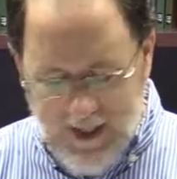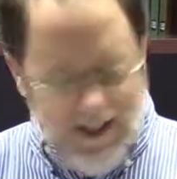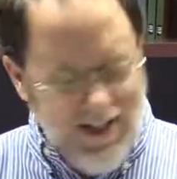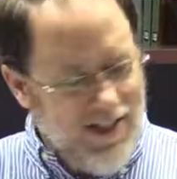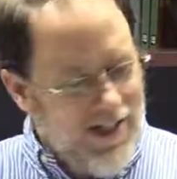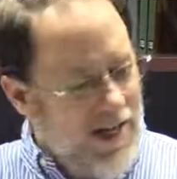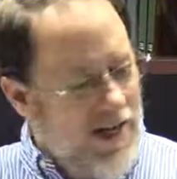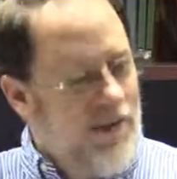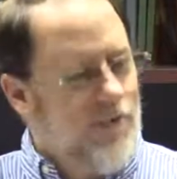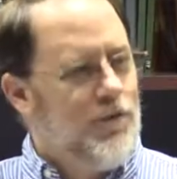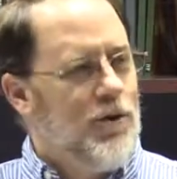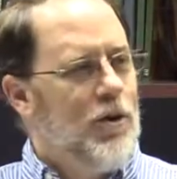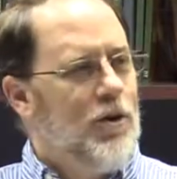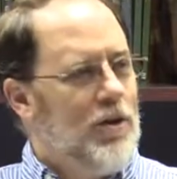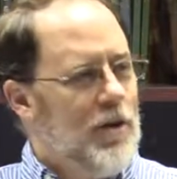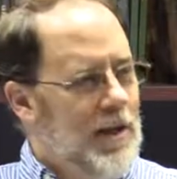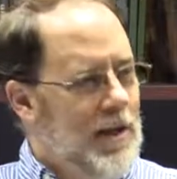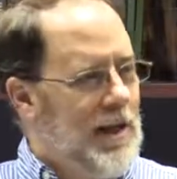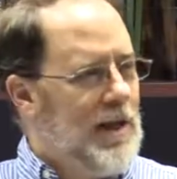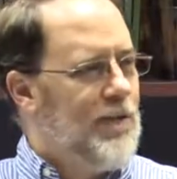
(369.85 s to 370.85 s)

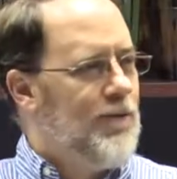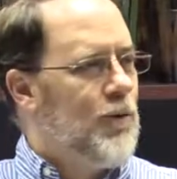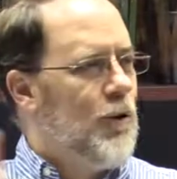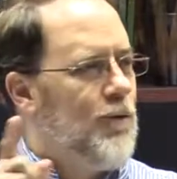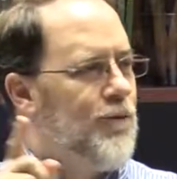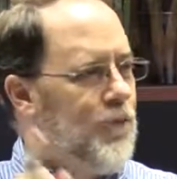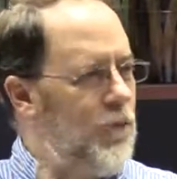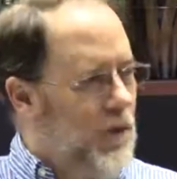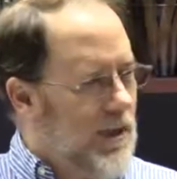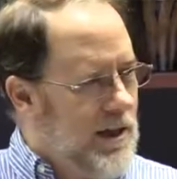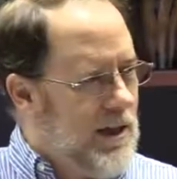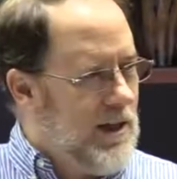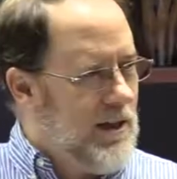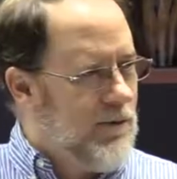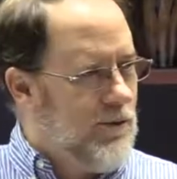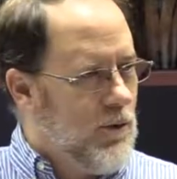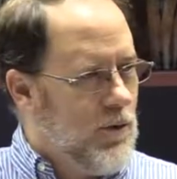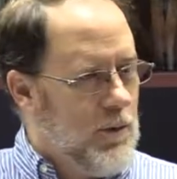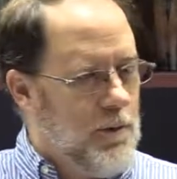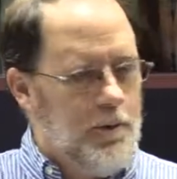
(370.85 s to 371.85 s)
Never evil for
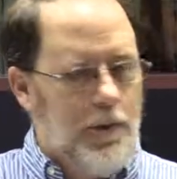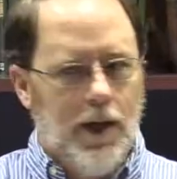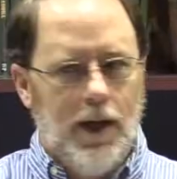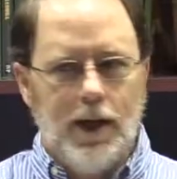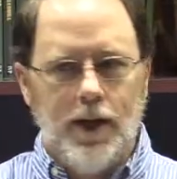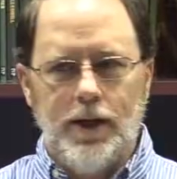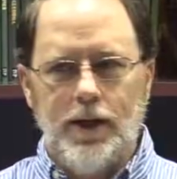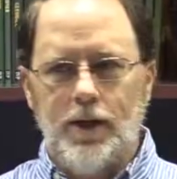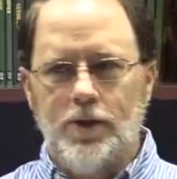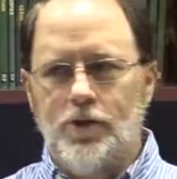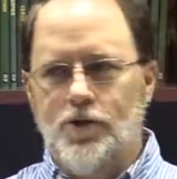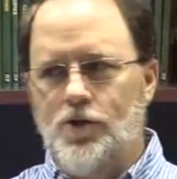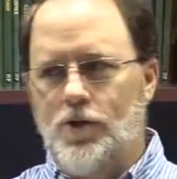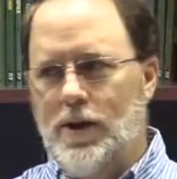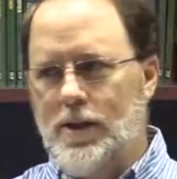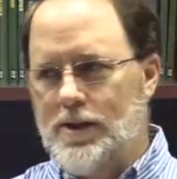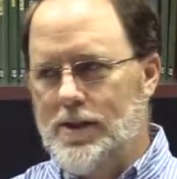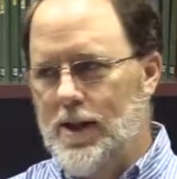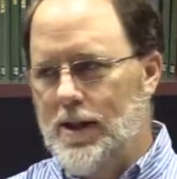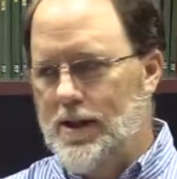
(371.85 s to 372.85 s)
evil. Another
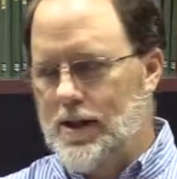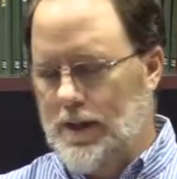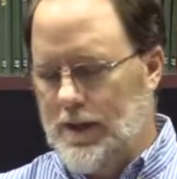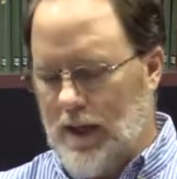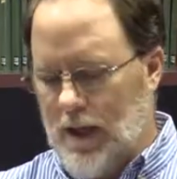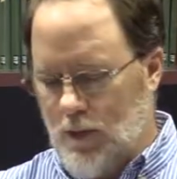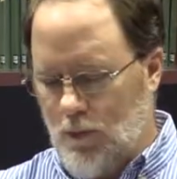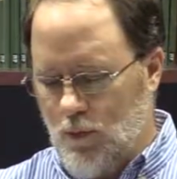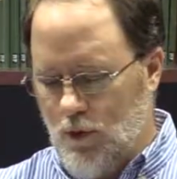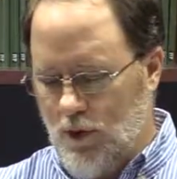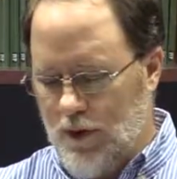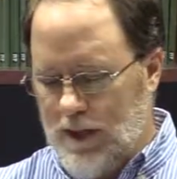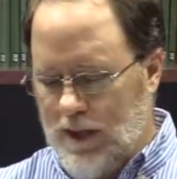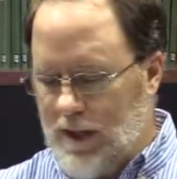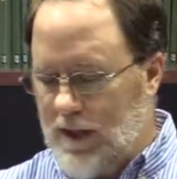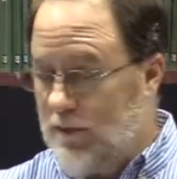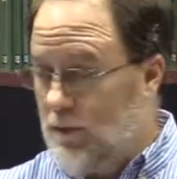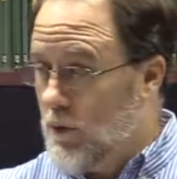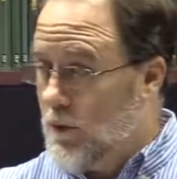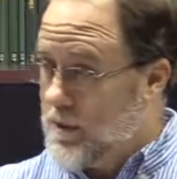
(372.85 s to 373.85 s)
translation, that word
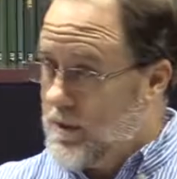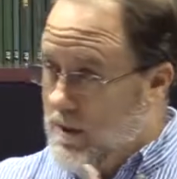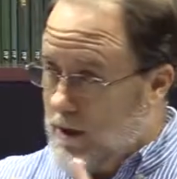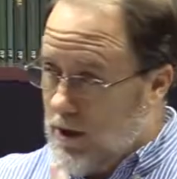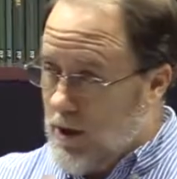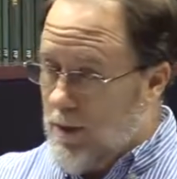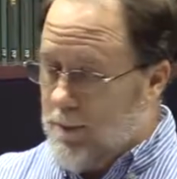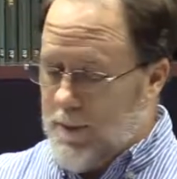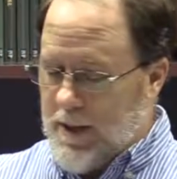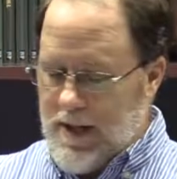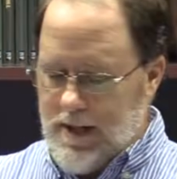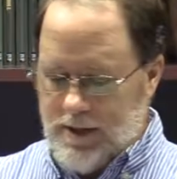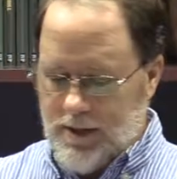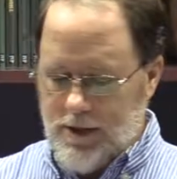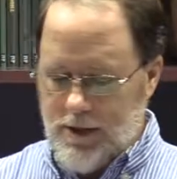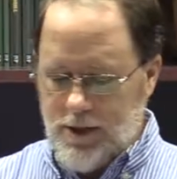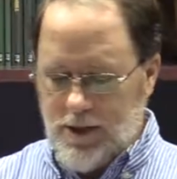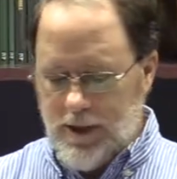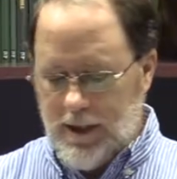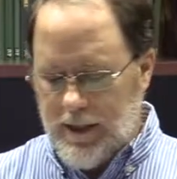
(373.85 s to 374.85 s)
evil, it's in our
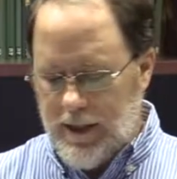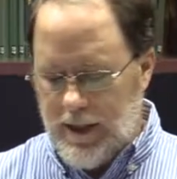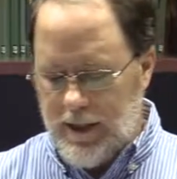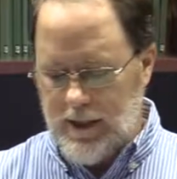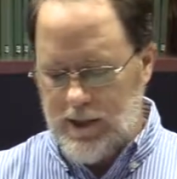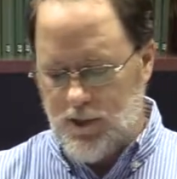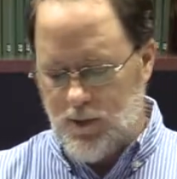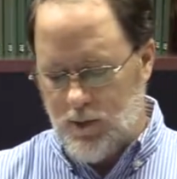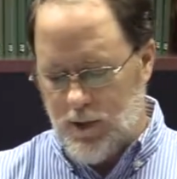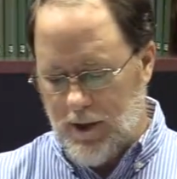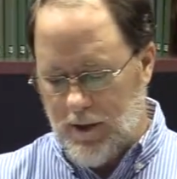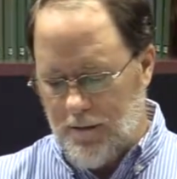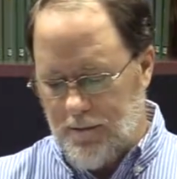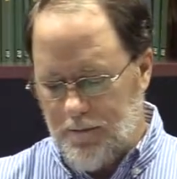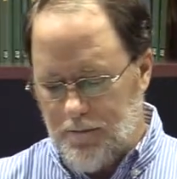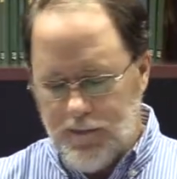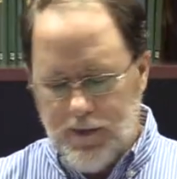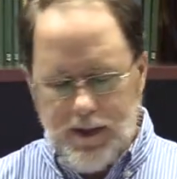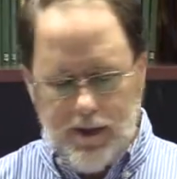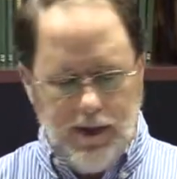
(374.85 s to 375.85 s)
passage today as well.
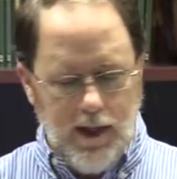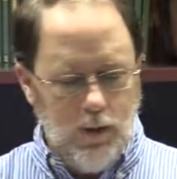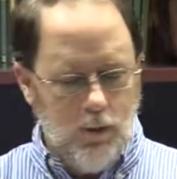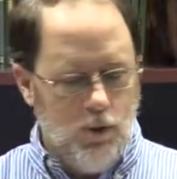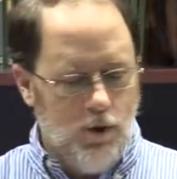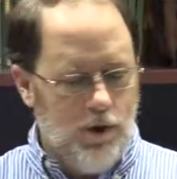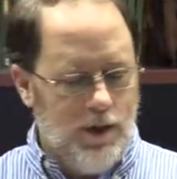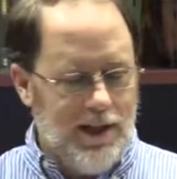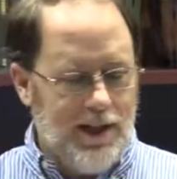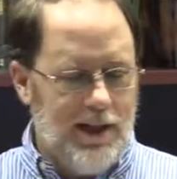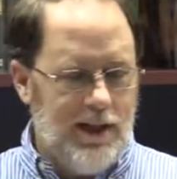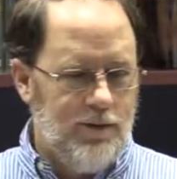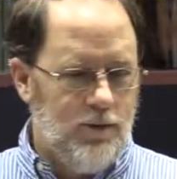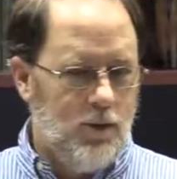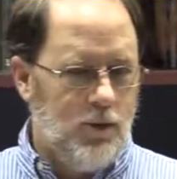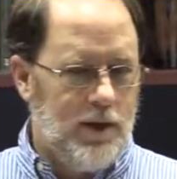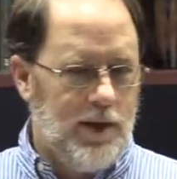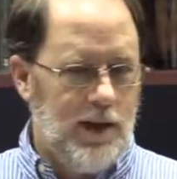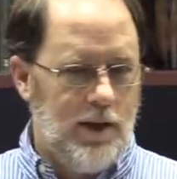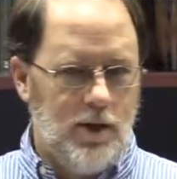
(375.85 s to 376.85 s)
That word
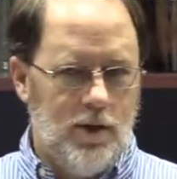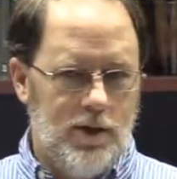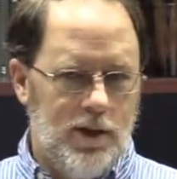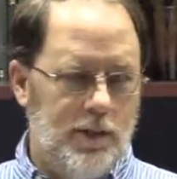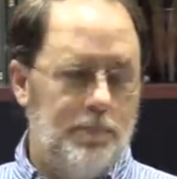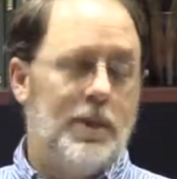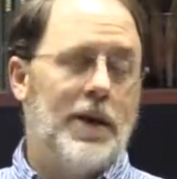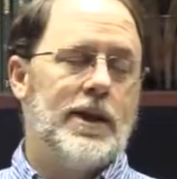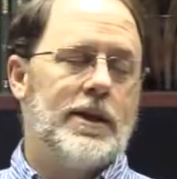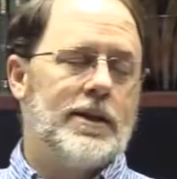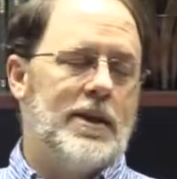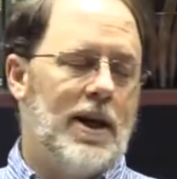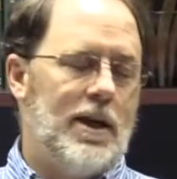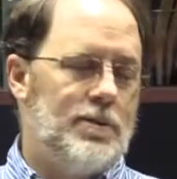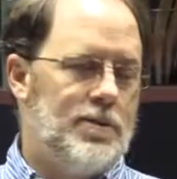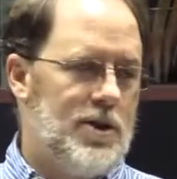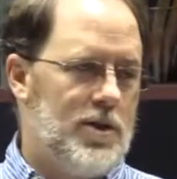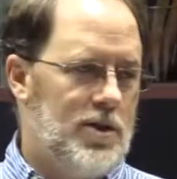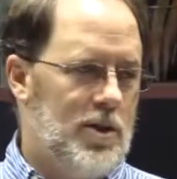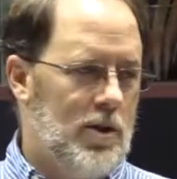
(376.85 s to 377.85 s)
evil can all, many
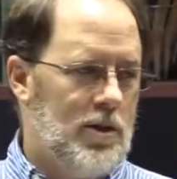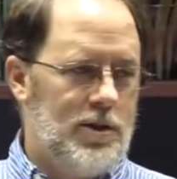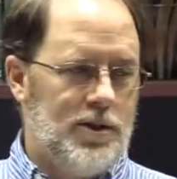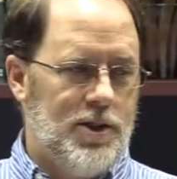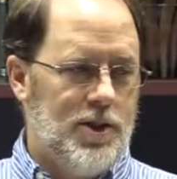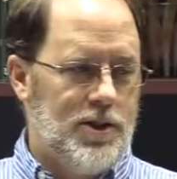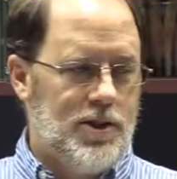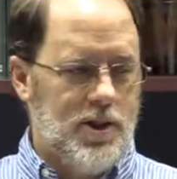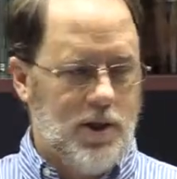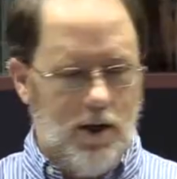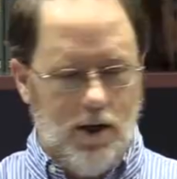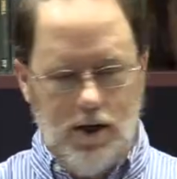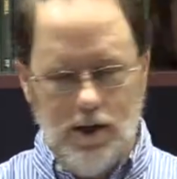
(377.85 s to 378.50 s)
times is just